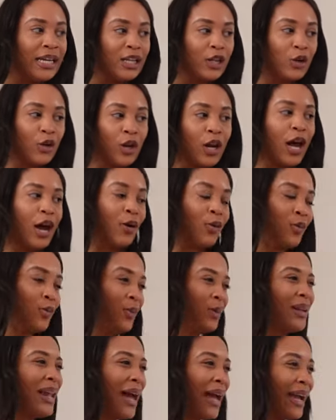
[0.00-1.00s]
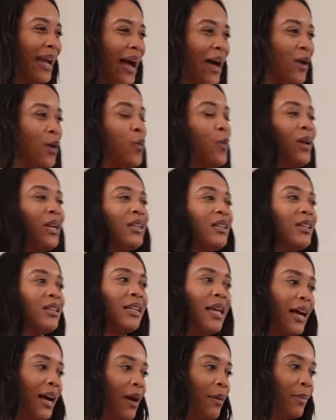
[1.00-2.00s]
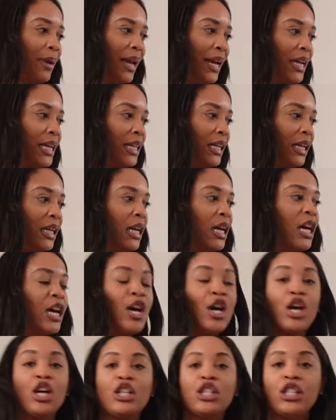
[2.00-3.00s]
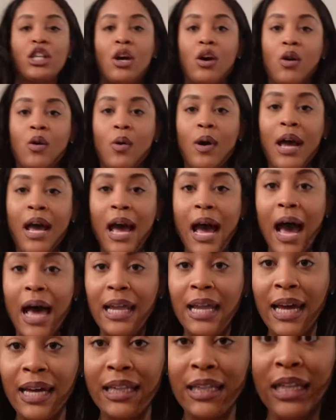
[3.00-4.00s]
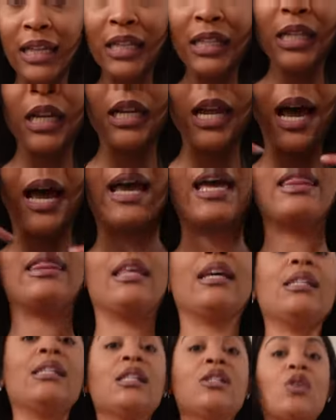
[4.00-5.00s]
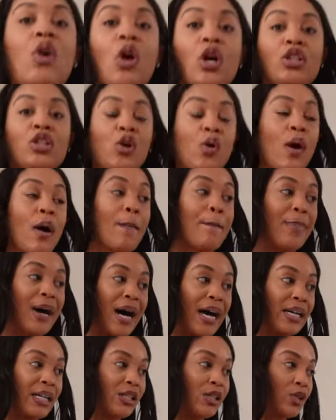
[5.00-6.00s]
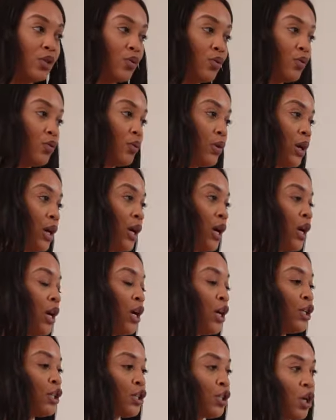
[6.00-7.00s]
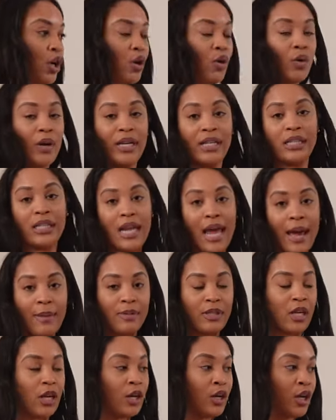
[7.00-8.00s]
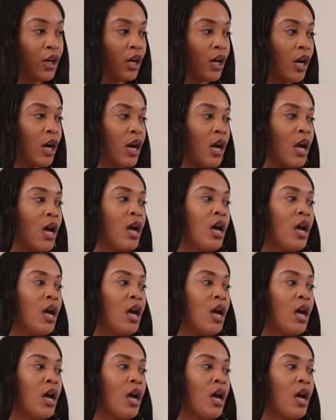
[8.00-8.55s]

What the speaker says: you know, like I don't want to look like I'm 80. So I like this a lot. And this is also a bodysuit, so it snaps under.